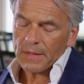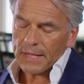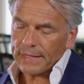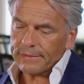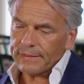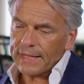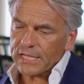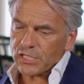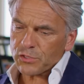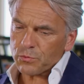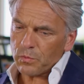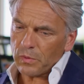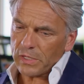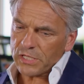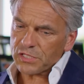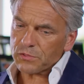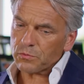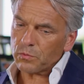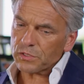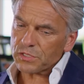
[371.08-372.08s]
And that's
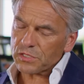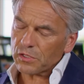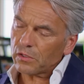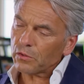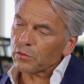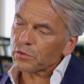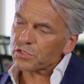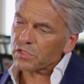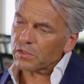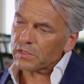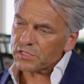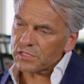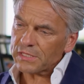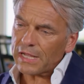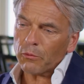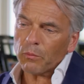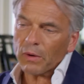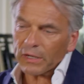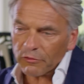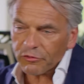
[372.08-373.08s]
which was also is
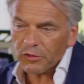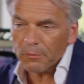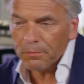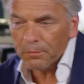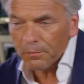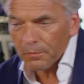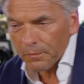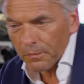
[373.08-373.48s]
now one of the,